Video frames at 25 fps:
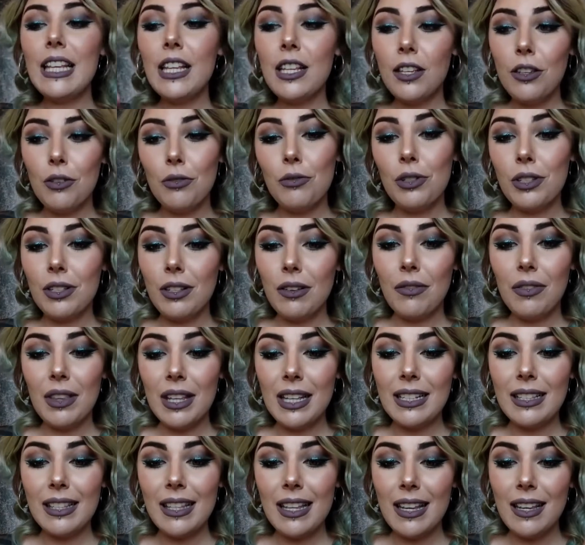use of
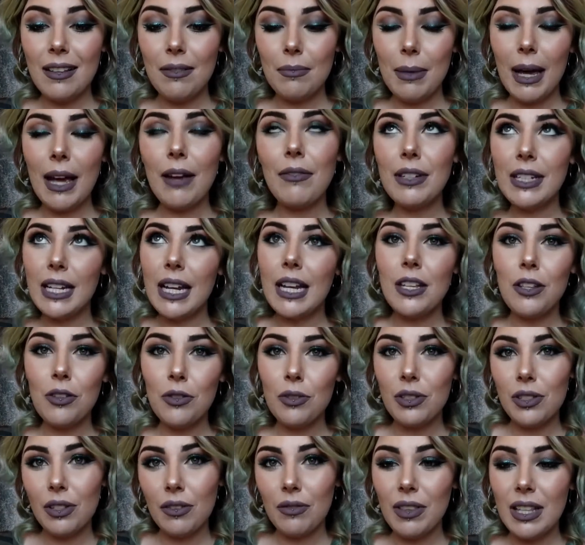these things, my everyday
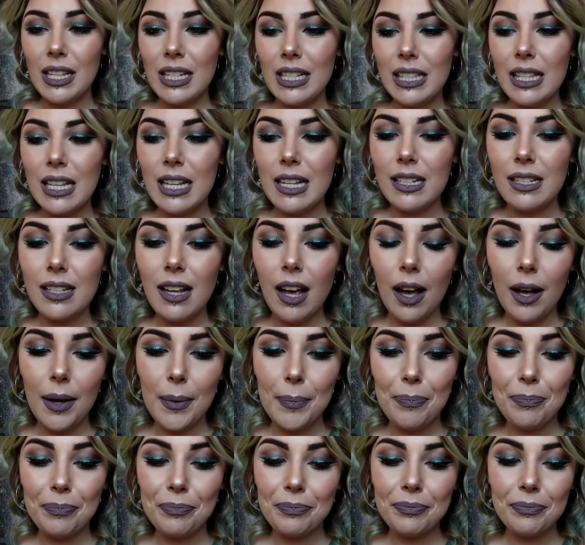use of these things.
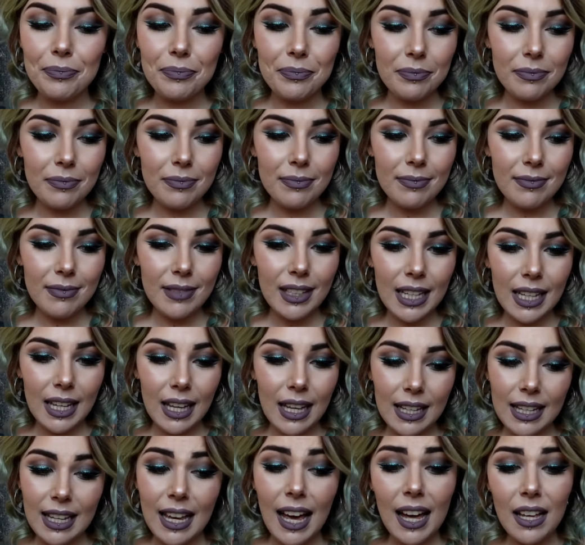
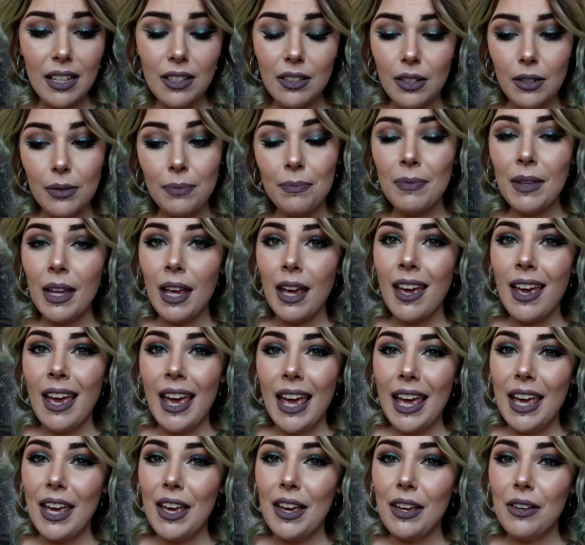Yeah, so
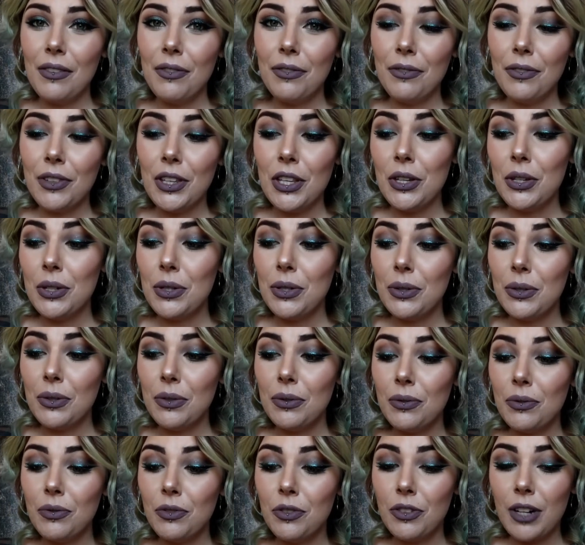if
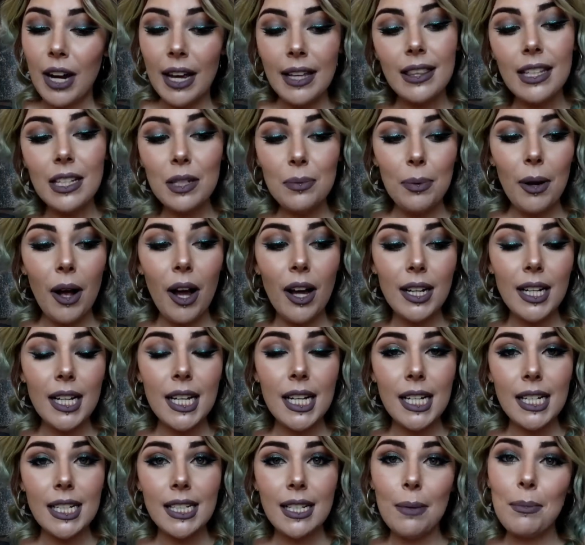you tried these
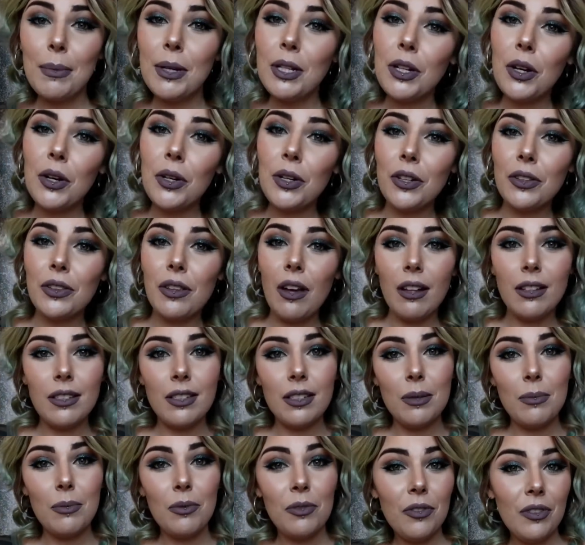products, let me know your
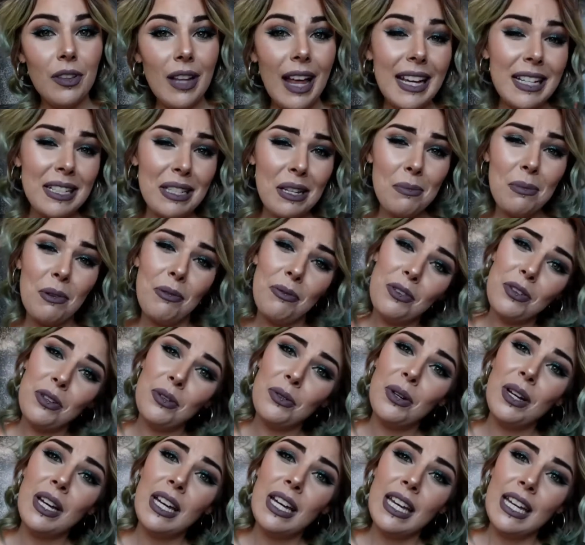thoughts on them, if you liked them, if
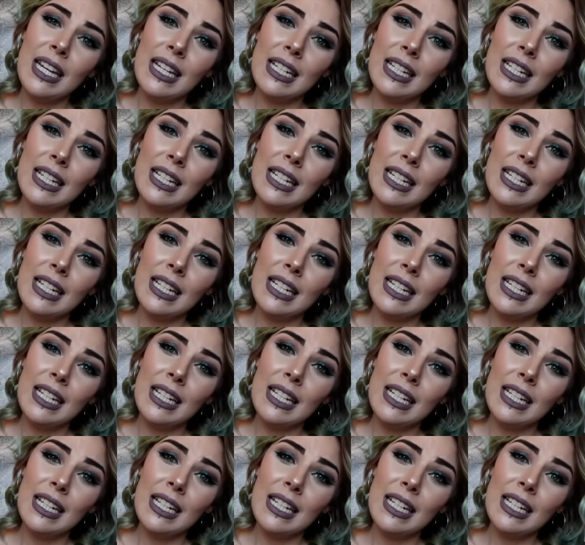you